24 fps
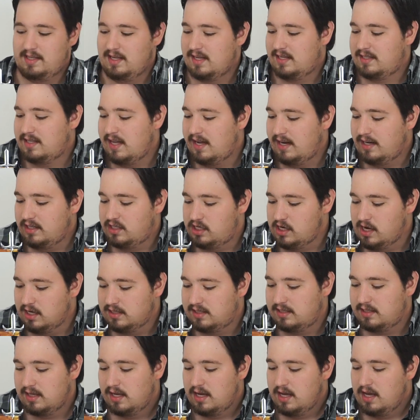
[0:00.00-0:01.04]
This thing
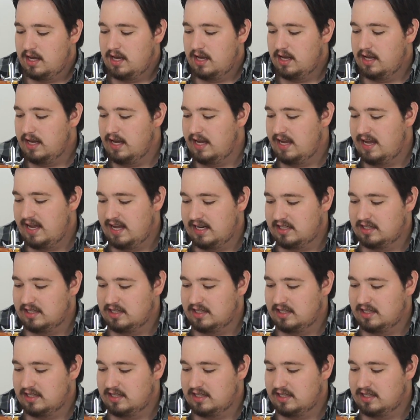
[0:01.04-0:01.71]
just, it